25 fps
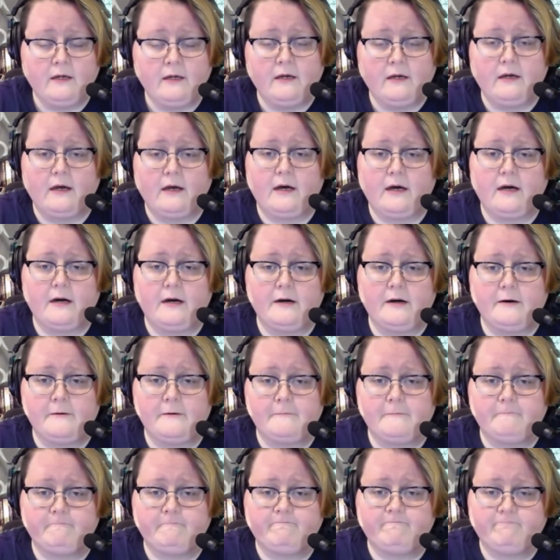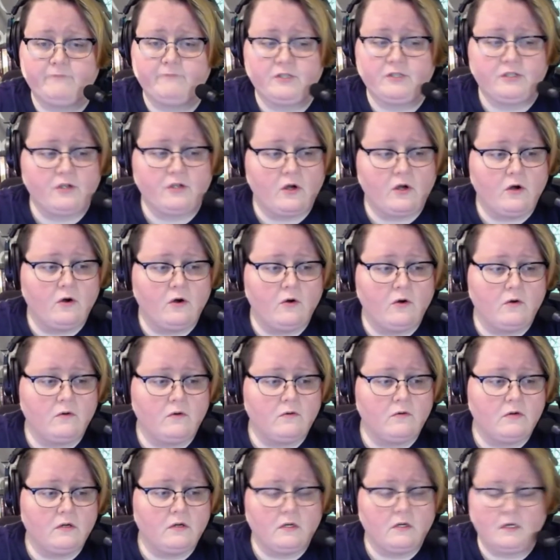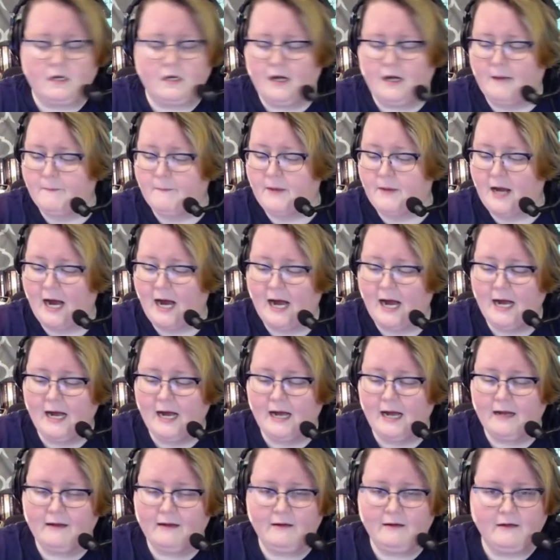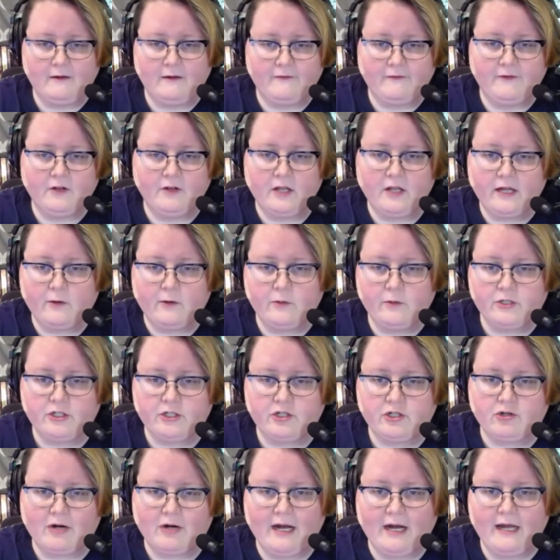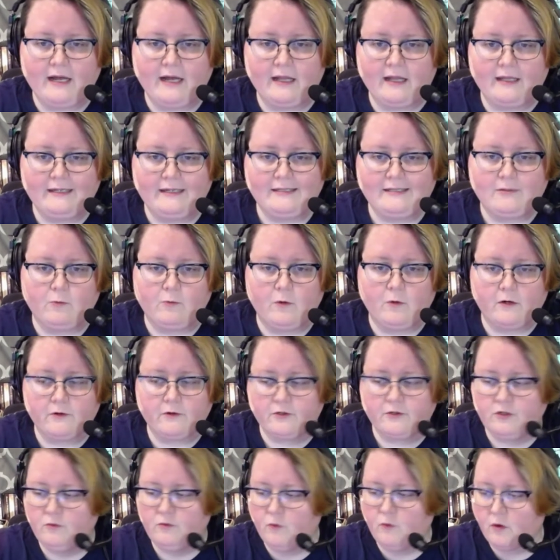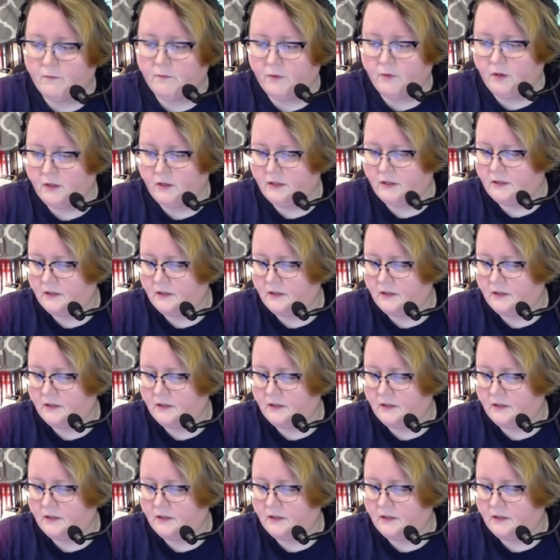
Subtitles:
So I feel like we should try at least one or two more books.